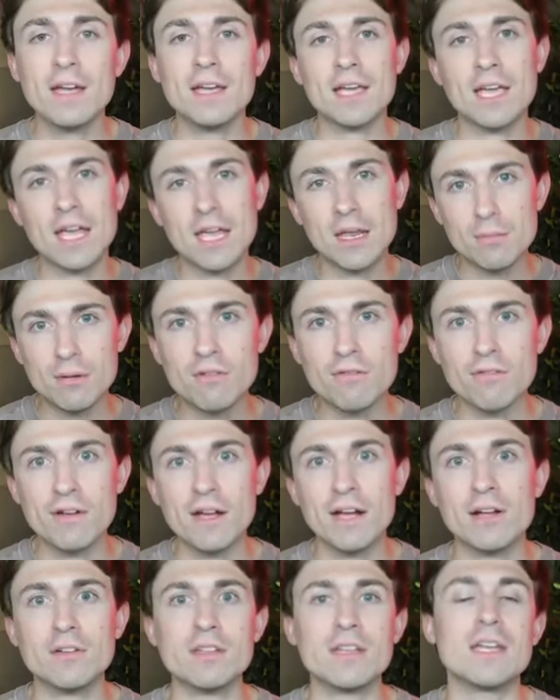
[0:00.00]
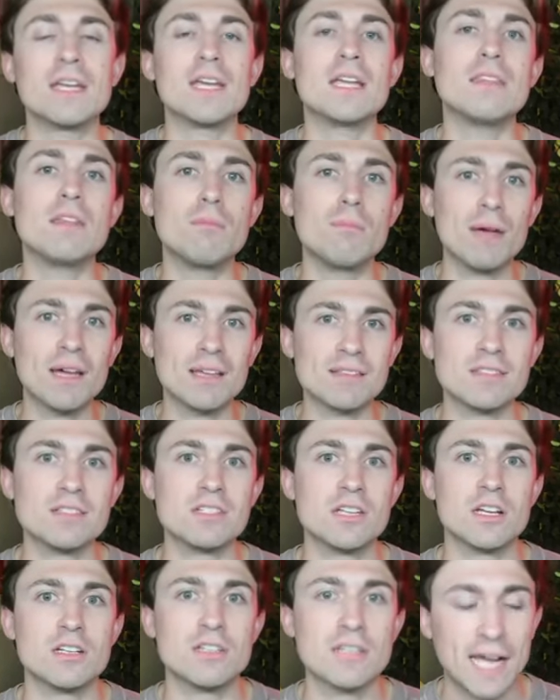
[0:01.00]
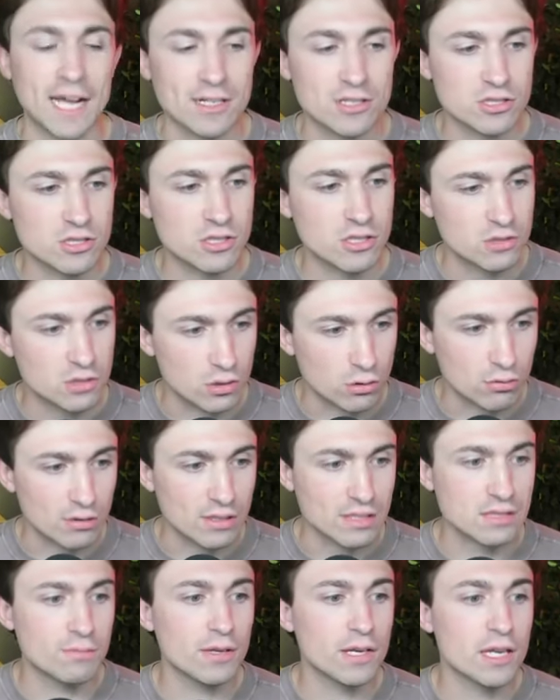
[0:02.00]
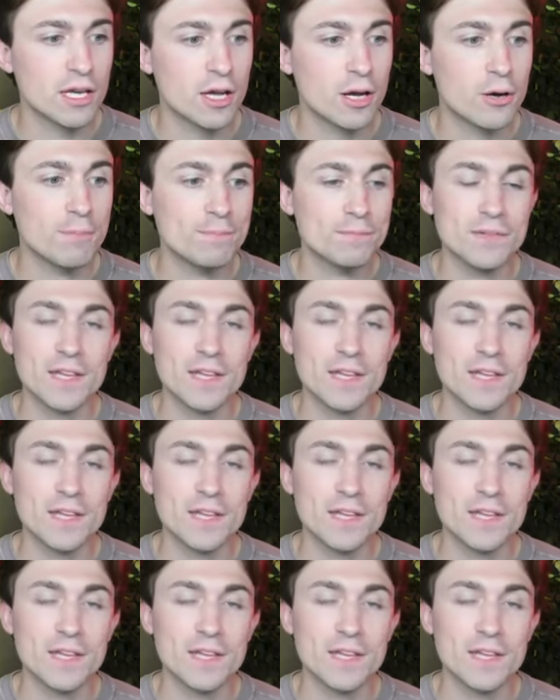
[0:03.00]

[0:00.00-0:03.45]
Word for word: can be found in the message attached to this video.